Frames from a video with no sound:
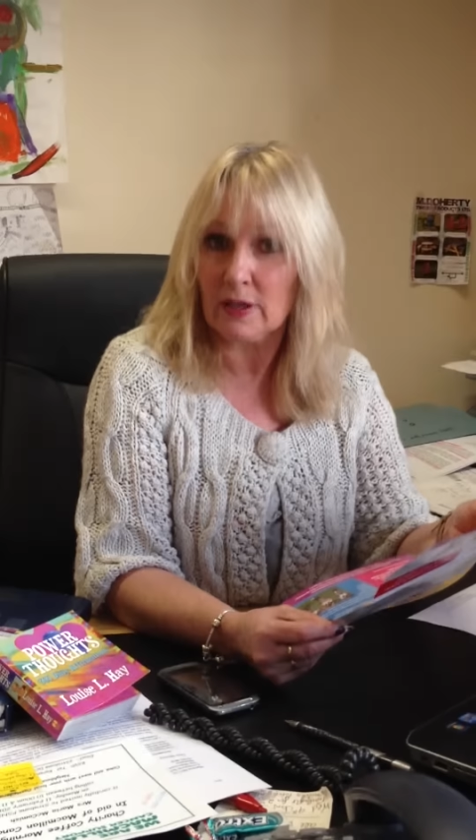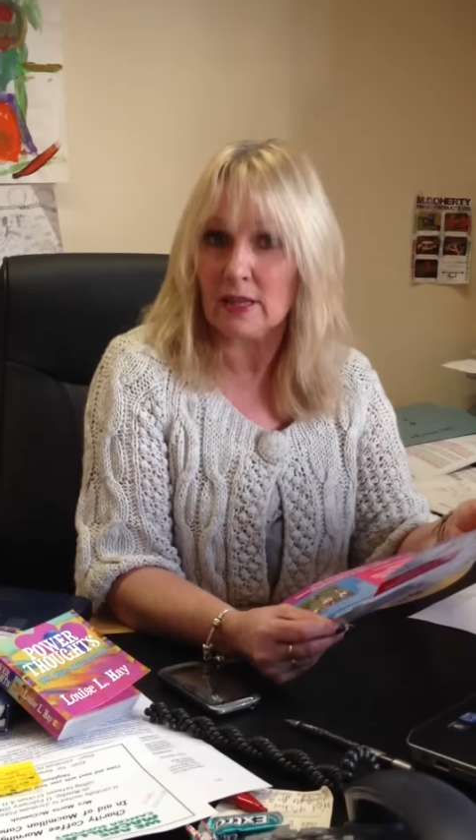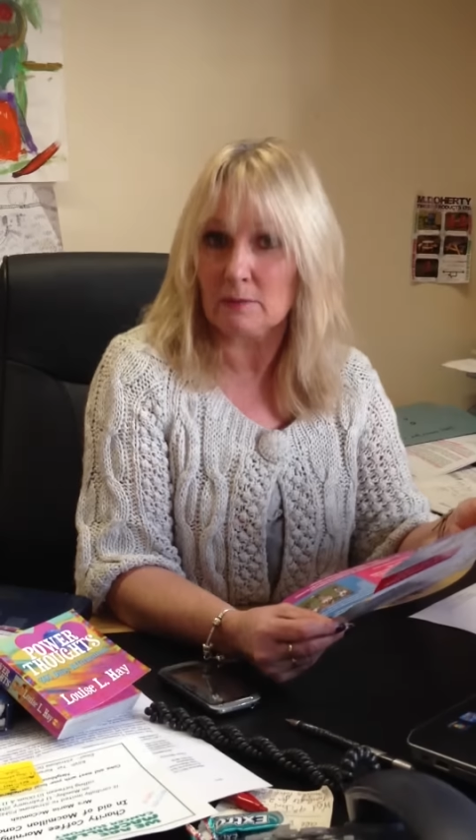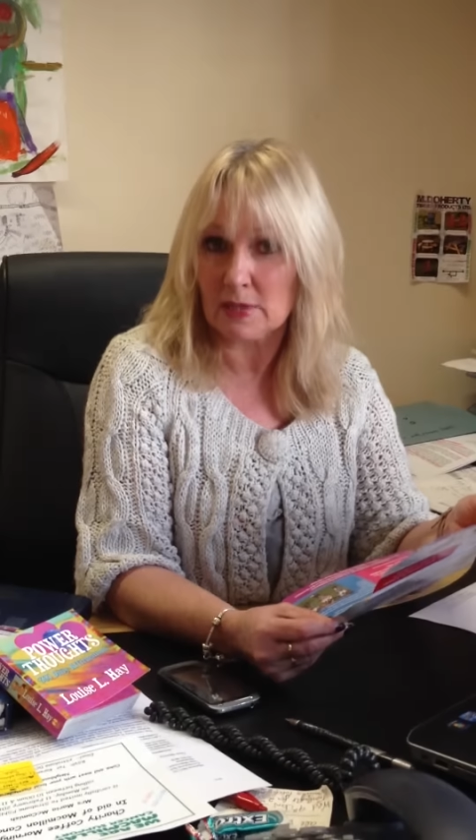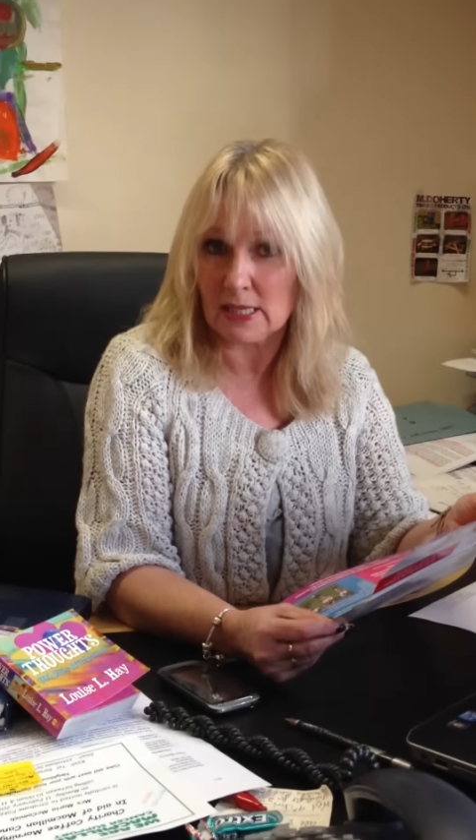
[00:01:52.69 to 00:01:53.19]

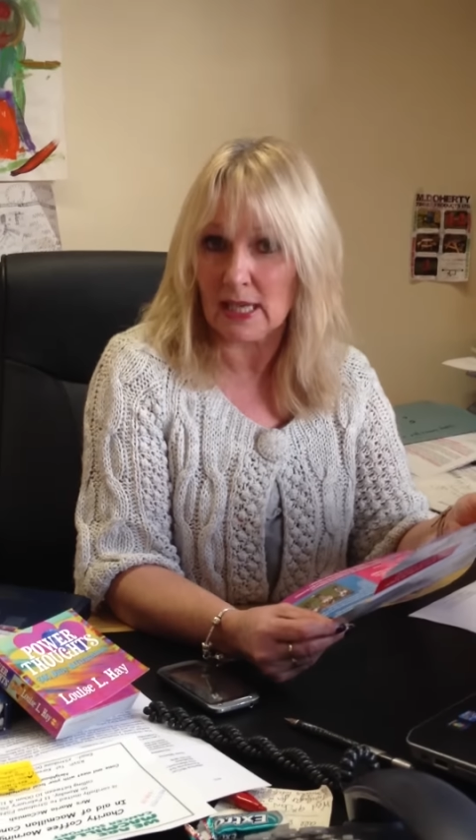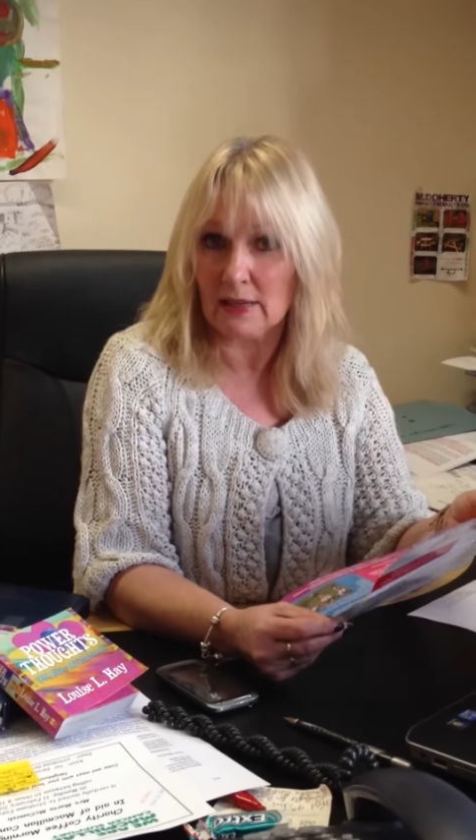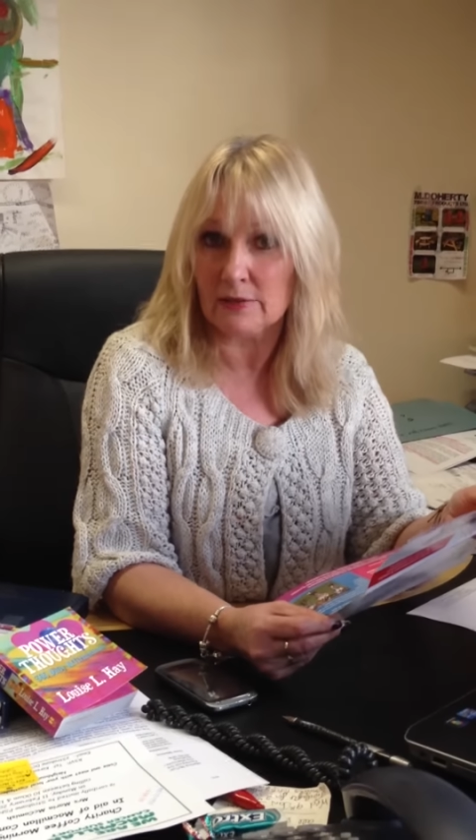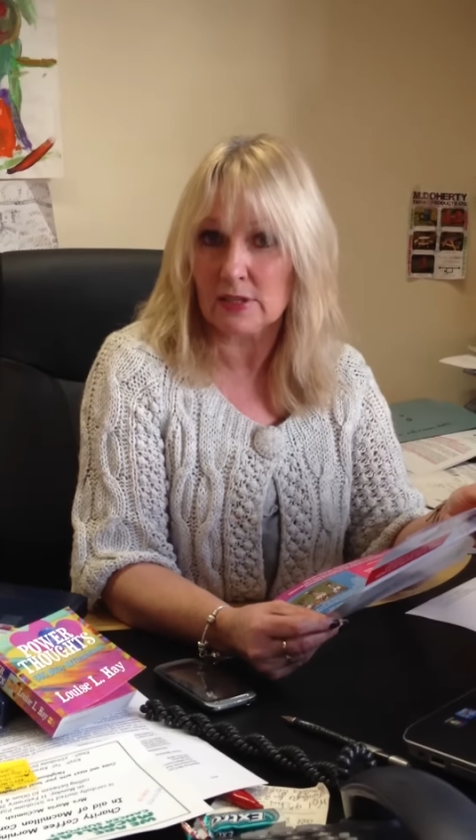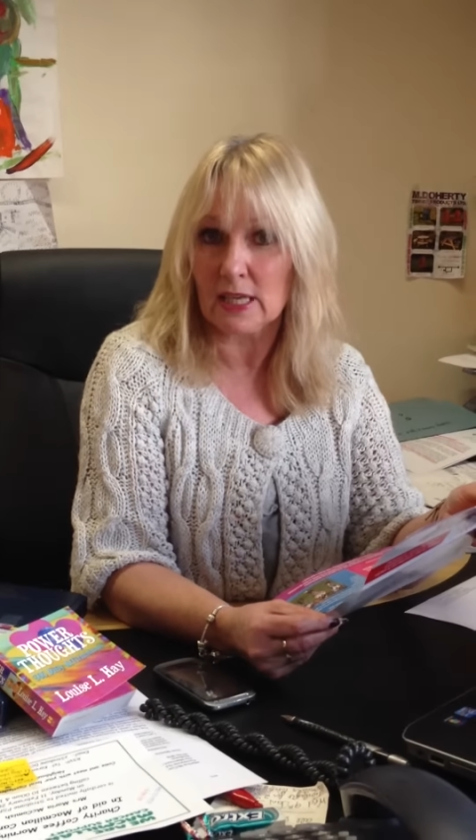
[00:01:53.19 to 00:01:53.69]

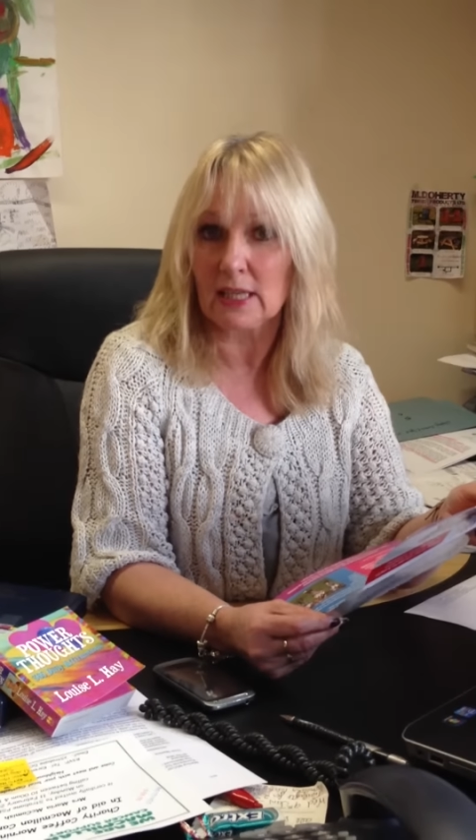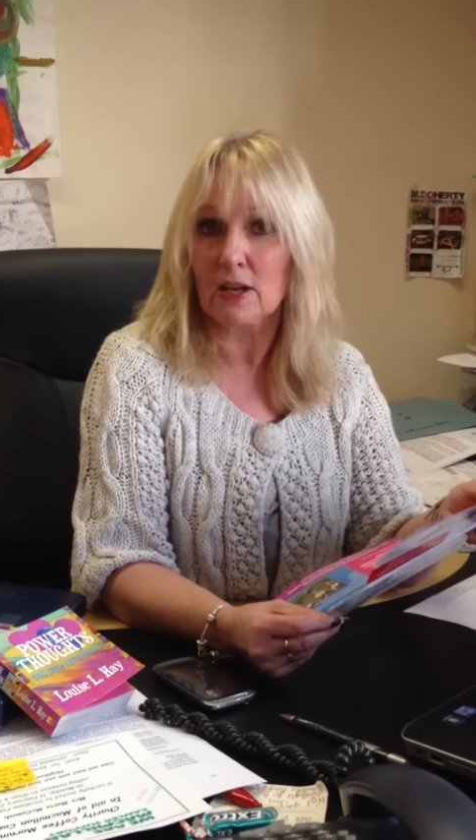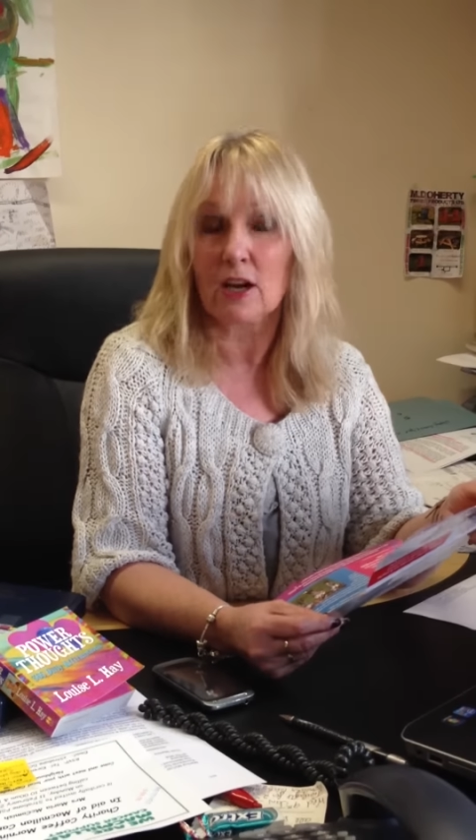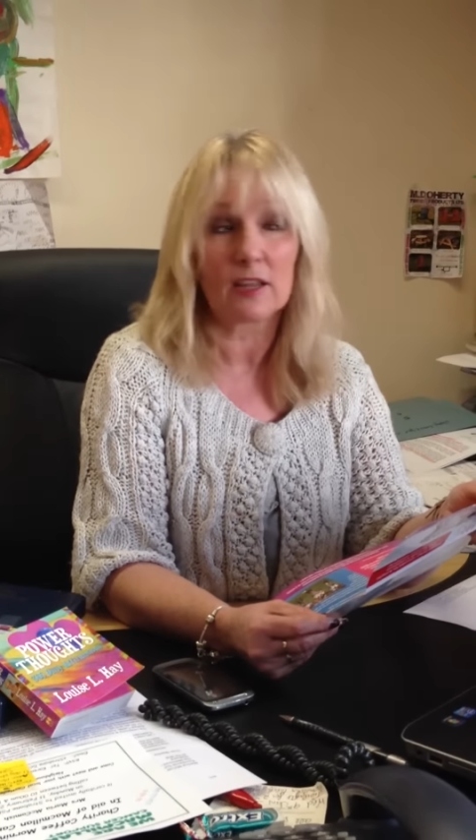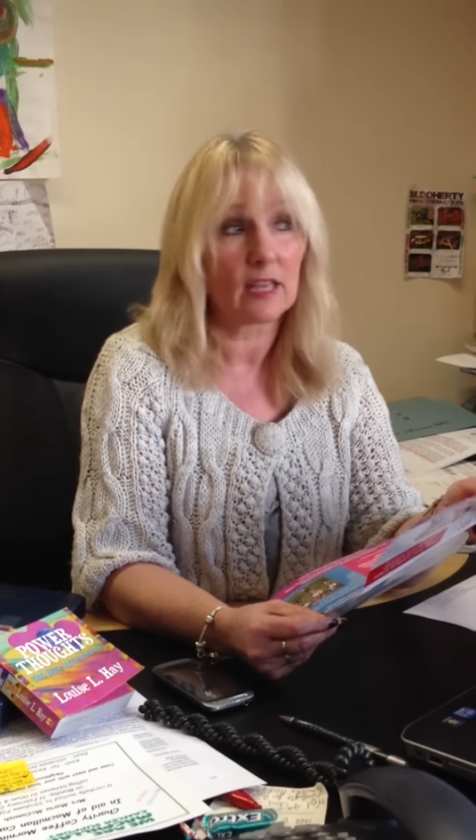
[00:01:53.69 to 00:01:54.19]
themselves in
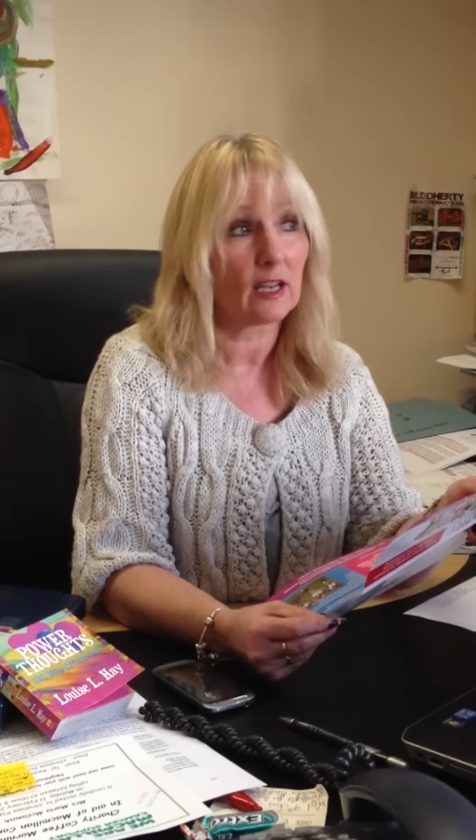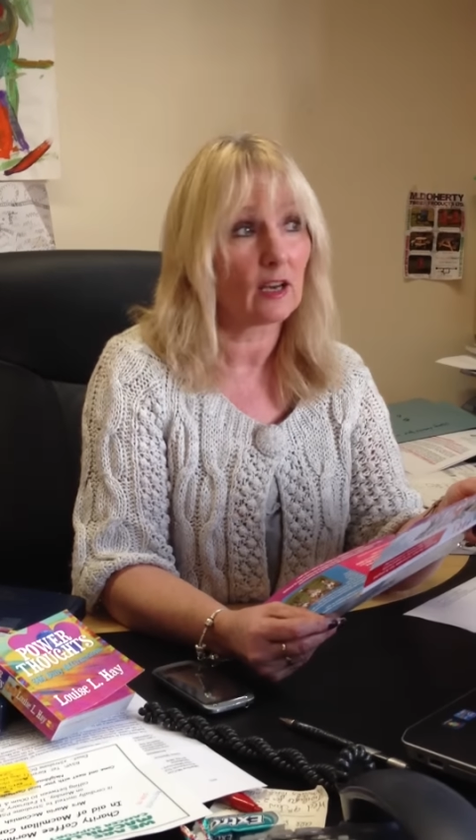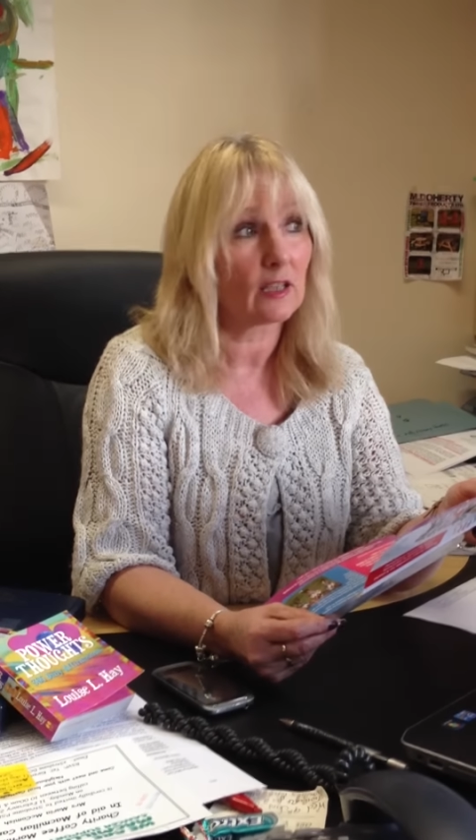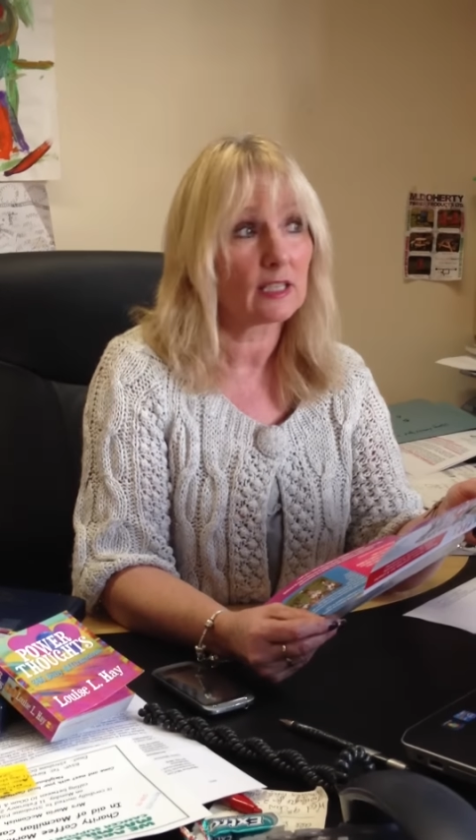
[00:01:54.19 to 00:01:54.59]
how they are